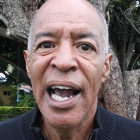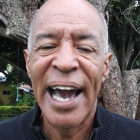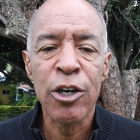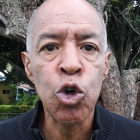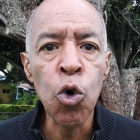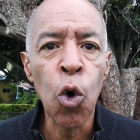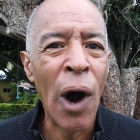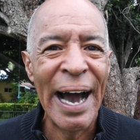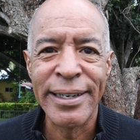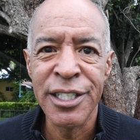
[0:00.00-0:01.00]
And Google
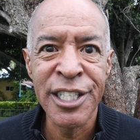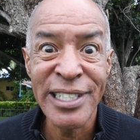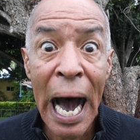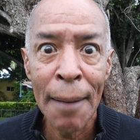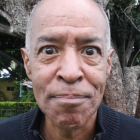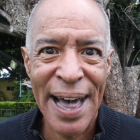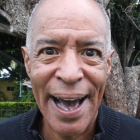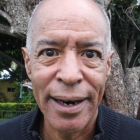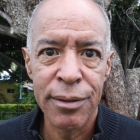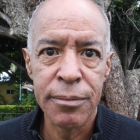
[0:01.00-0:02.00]
had to stop that.